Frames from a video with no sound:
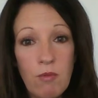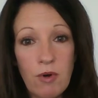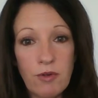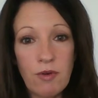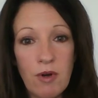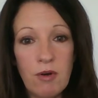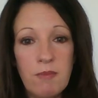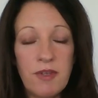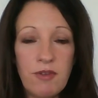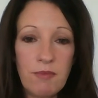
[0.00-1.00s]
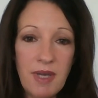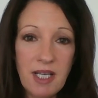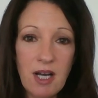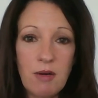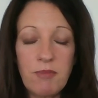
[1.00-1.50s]
wardrobe, with your
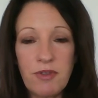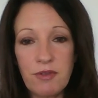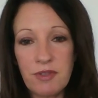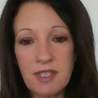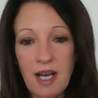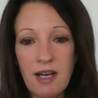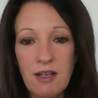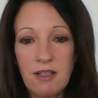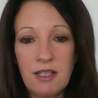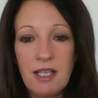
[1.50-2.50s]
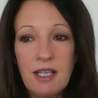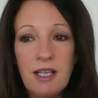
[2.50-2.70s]
makeup, with your style,